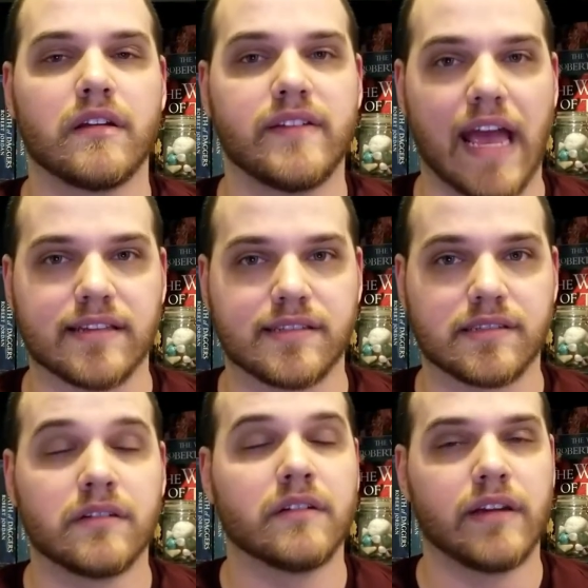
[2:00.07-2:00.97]
Yes,
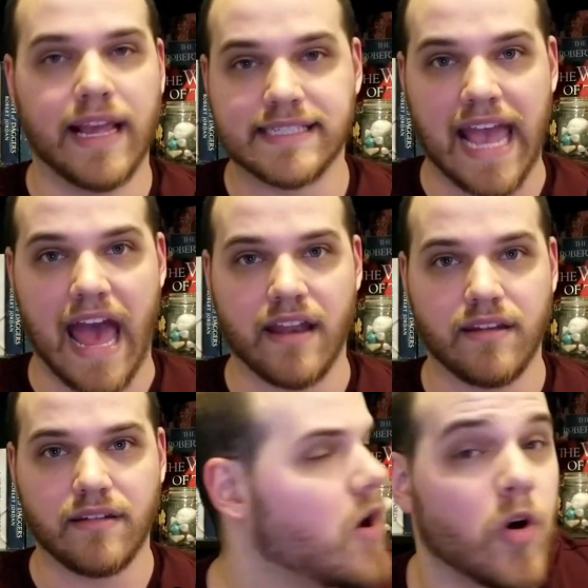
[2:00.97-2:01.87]
his cat.
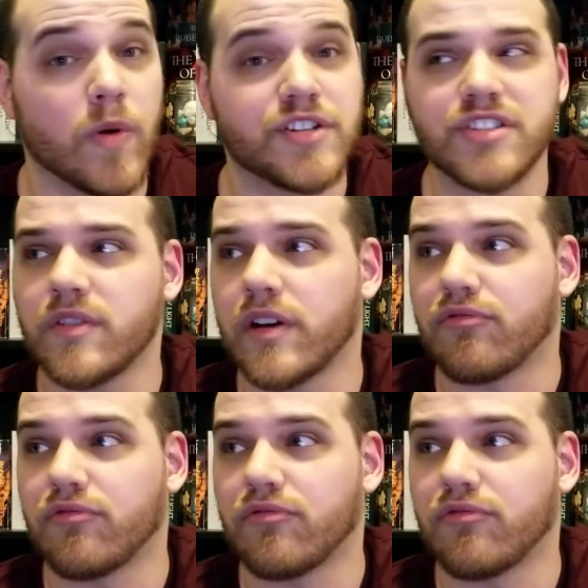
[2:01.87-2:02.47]
Ooh, it just started